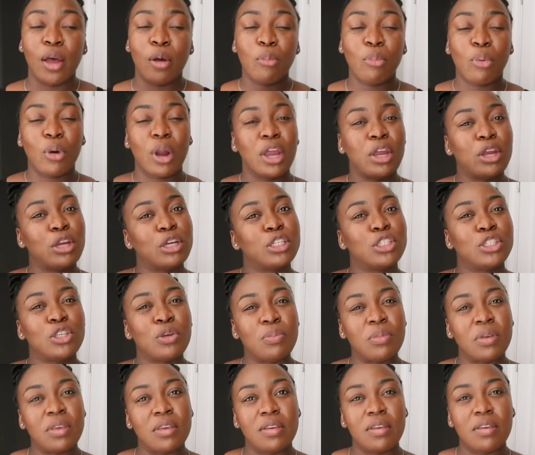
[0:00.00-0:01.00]
prior to
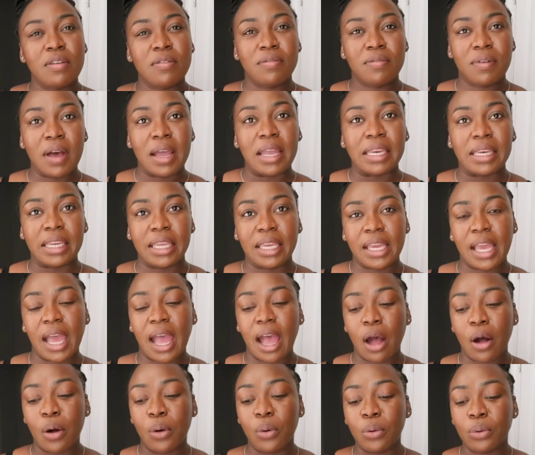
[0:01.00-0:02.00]
me finding
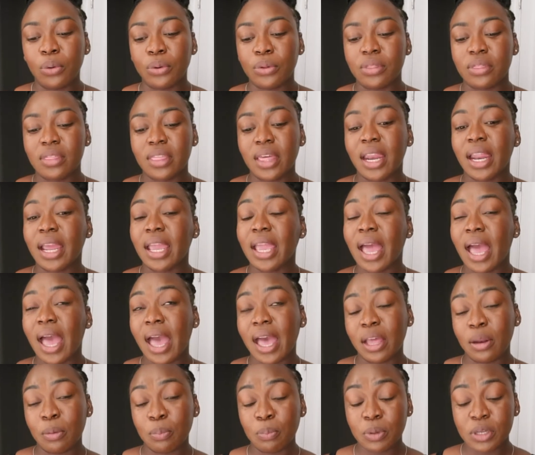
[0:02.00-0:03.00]
out that I
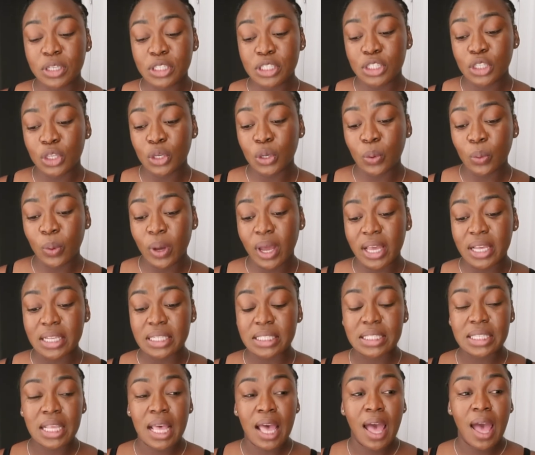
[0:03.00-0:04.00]
had
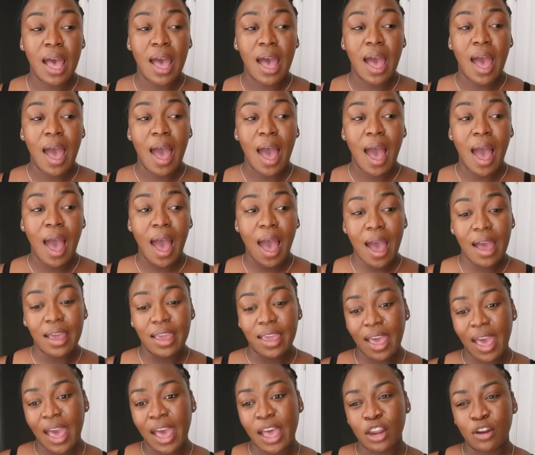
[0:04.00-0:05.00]
PCOS, I
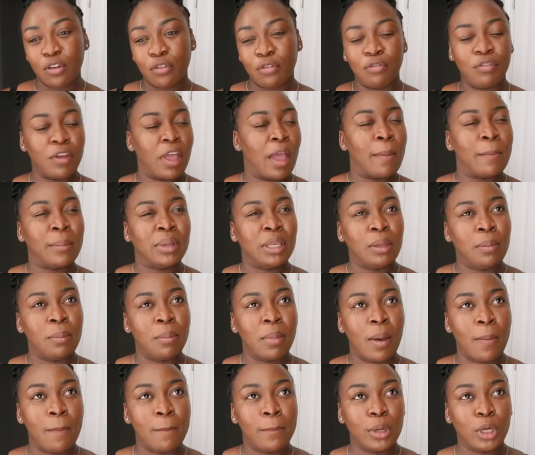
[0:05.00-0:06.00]
had family
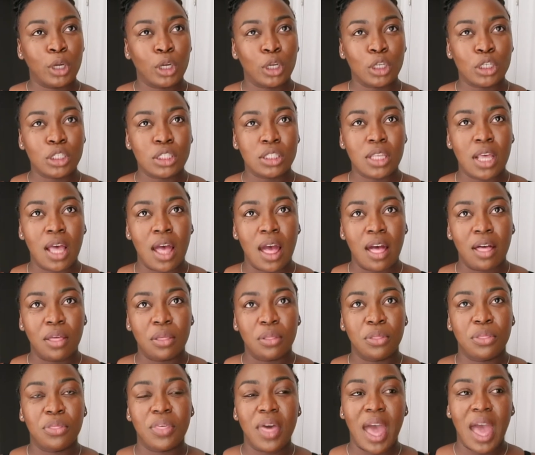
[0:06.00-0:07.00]
members
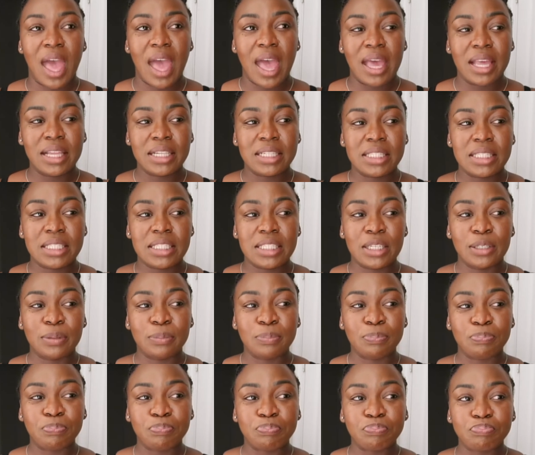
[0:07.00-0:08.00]
that
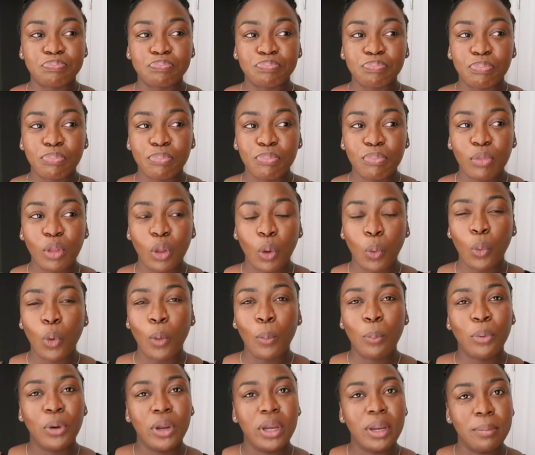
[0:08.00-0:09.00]

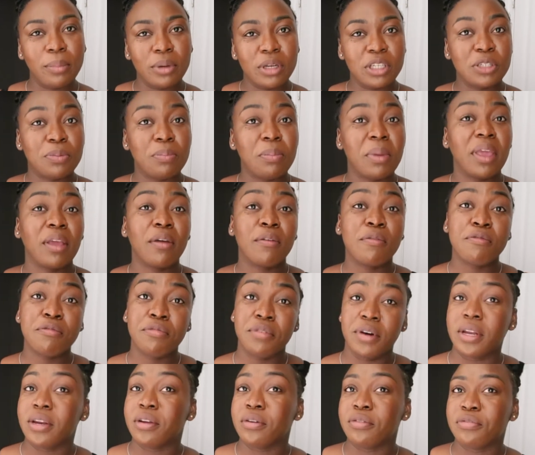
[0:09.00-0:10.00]
will pretty much make
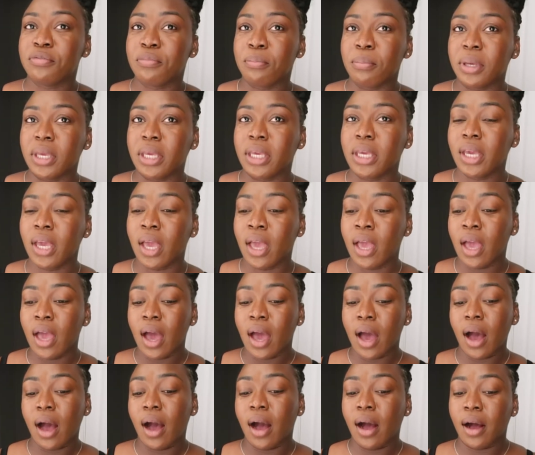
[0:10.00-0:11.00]
fun of me
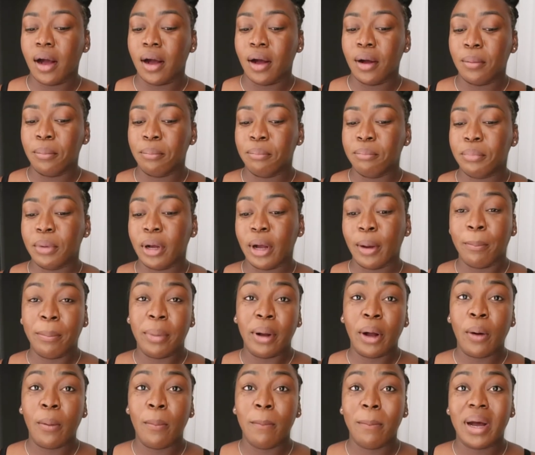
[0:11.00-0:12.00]

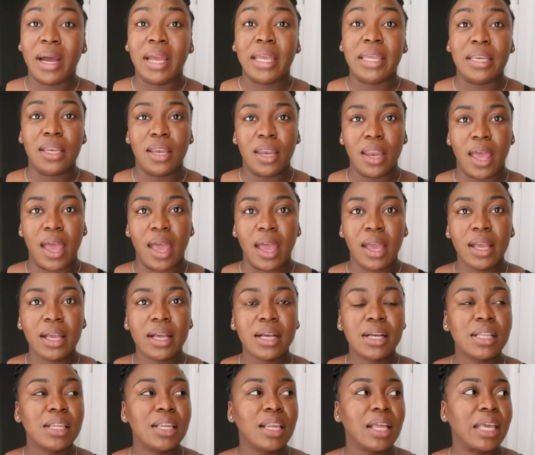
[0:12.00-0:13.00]
about my
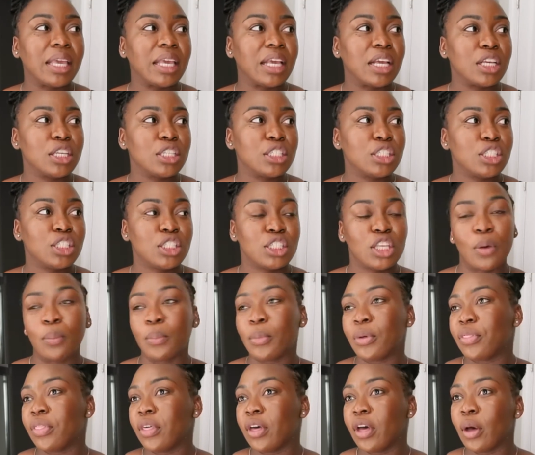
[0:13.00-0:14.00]
neck. Like, some
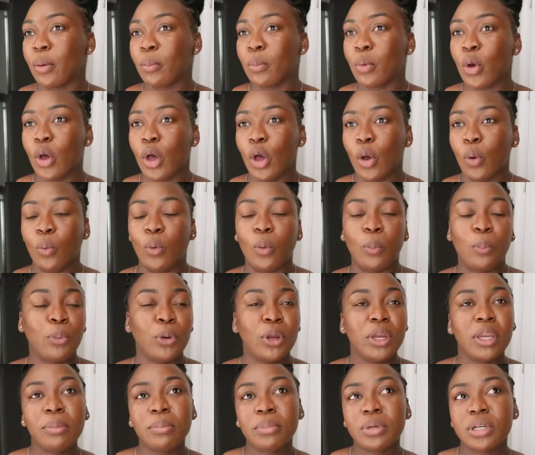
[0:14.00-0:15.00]
of them will
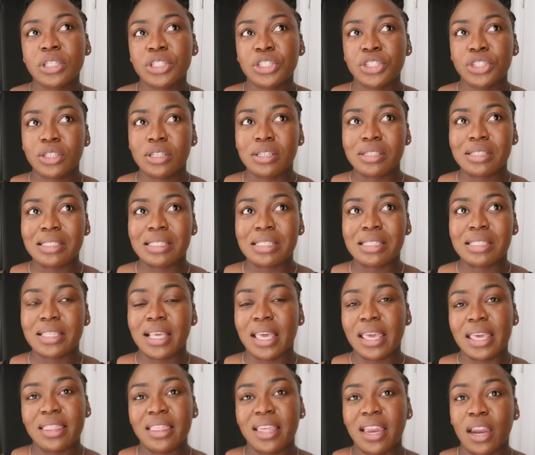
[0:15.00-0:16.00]
pretty much
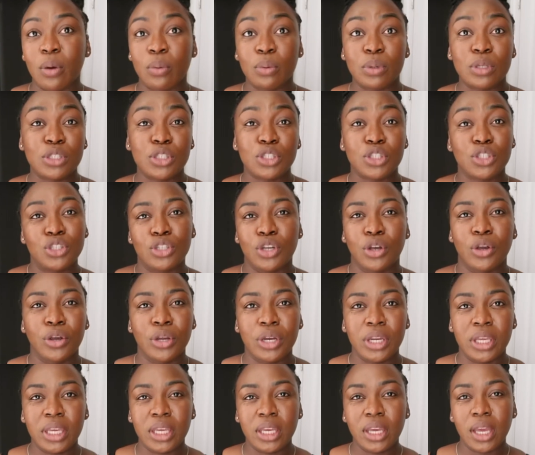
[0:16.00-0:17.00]
say that I was
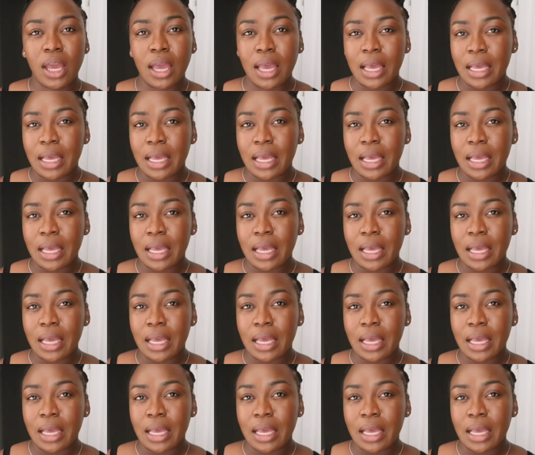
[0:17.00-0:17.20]
dirty,